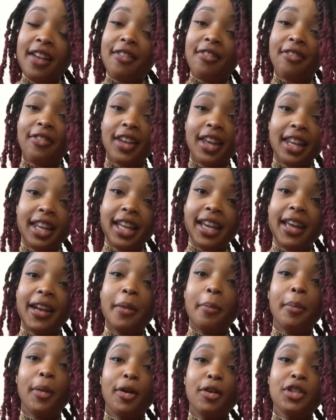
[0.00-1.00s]
feeling and
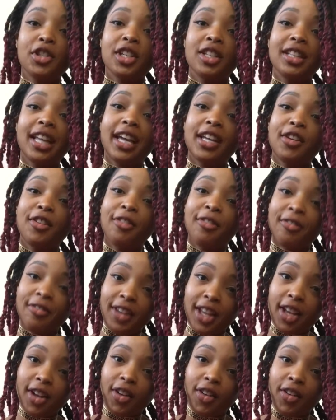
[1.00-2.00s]
emotion that you
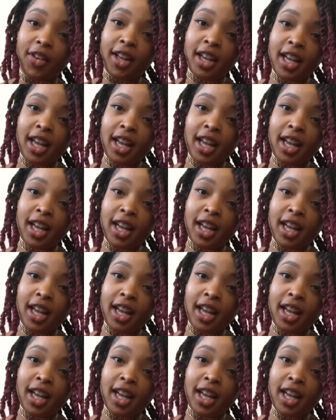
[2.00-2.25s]
feel.